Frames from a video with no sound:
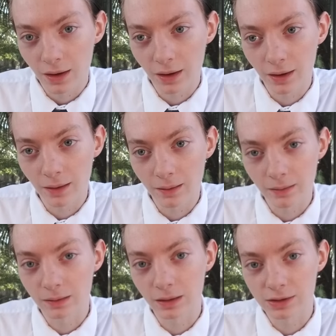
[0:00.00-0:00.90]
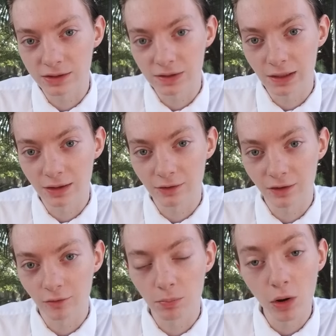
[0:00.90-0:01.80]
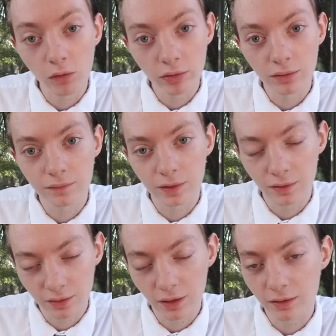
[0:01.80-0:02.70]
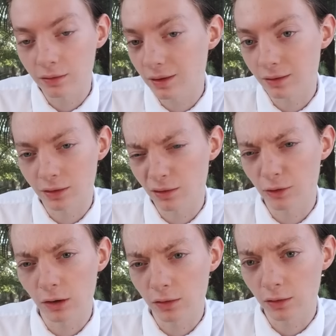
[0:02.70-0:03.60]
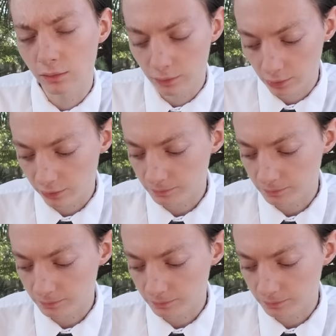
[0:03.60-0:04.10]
And then they just say, you know, it's repulsive and disgusting and so on and so forth.